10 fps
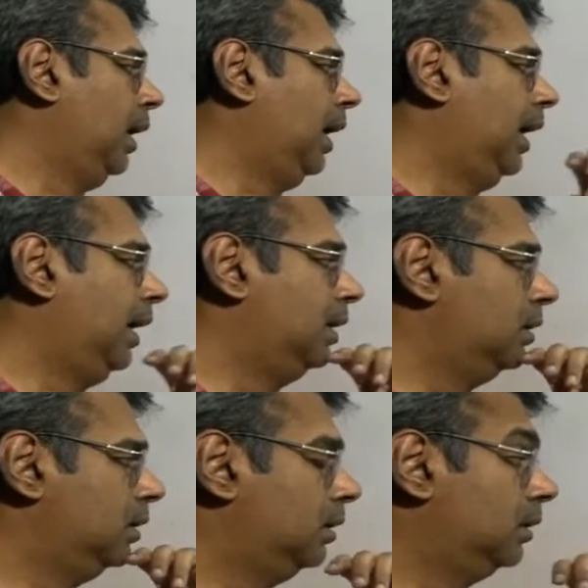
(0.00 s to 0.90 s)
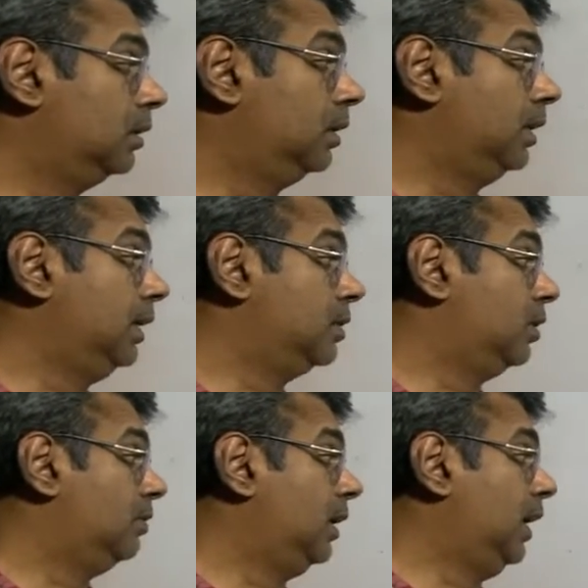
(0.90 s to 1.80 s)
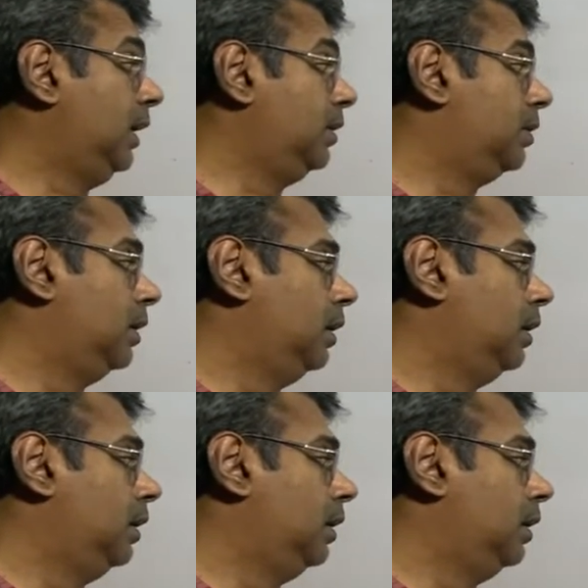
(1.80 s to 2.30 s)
and the rays of light